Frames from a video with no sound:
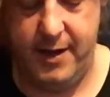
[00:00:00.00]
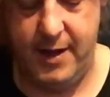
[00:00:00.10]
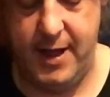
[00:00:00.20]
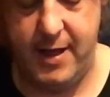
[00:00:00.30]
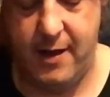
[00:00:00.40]

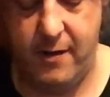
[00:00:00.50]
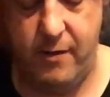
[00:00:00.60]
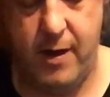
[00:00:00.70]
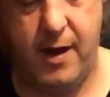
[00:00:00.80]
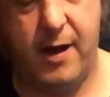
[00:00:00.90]

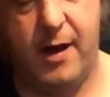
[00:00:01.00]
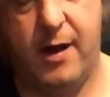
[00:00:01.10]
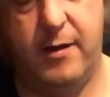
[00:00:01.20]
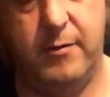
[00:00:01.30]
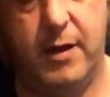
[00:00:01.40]

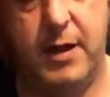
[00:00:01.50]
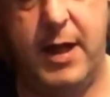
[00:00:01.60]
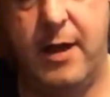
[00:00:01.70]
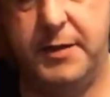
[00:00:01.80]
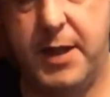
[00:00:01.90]
Leo, well,
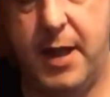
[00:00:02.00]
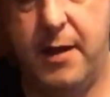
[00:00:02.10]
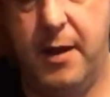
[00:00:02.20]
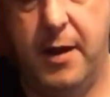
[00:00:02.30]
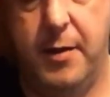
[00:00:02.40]
Leo's there.
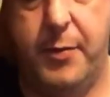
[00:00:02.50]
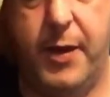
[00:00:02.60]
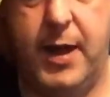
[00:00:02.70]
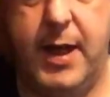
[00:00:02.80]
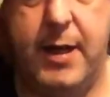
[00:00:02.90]

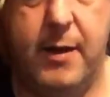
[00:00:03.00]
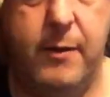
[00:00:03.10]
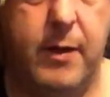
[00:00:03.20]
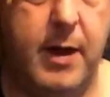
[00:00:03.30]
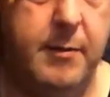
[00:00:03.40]
But
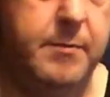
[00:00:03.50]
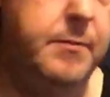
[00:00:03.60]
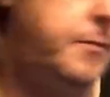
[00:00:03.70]
Leo,